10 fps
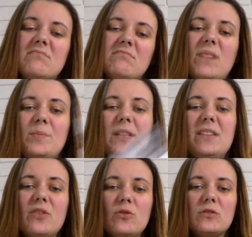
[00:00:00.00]
Might be
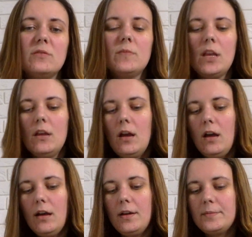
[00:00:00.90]
difficult.
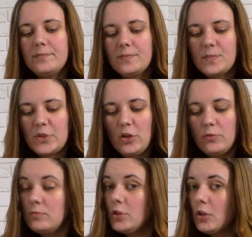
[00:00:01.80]

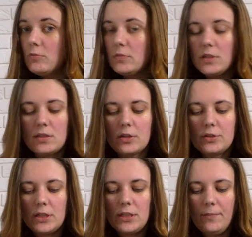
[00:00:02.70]
So this is a
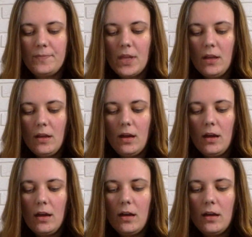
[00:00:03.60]
good idea.
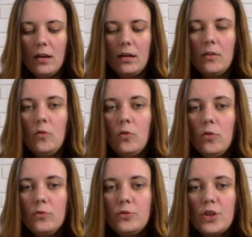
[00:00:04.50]

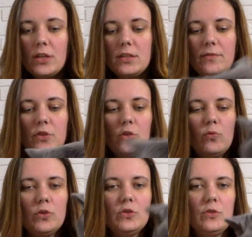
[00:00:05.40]
Or just if you don't
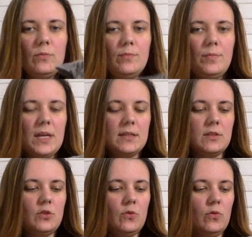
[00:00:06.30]
want to
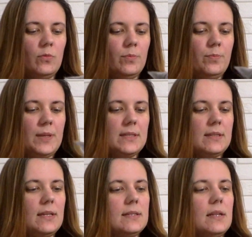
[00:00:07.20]
mix your
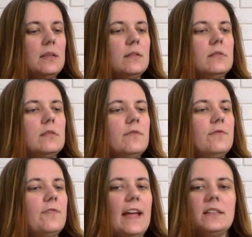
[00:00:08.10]
business and
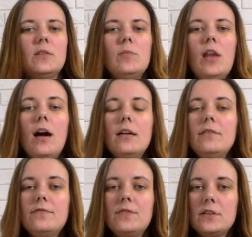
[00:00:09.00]
fandom
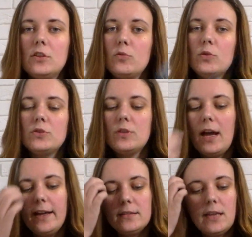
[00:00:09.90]
life and don't want to
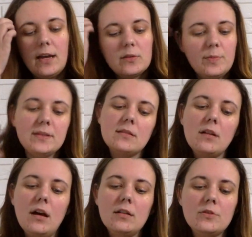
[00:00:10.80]
hand out business
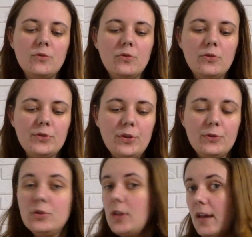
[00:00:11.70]
cards, or you
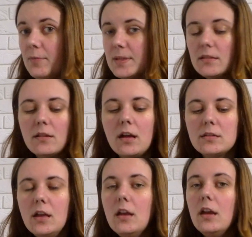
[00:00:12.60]
don't have business cards,
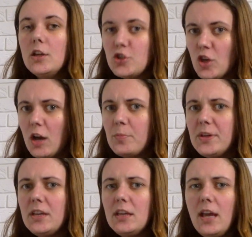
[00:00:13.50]
a
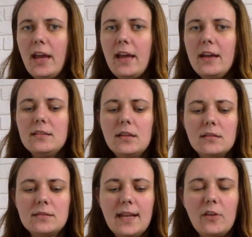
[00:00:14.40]
Sharpie and a
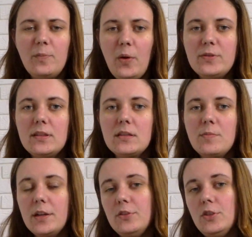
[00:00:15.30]
stack of Post-its
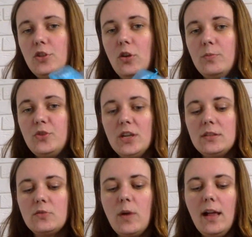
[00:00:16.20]
might do the job just
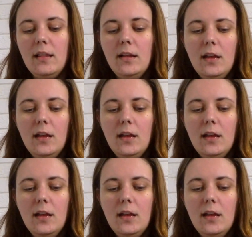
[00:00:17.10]
as well.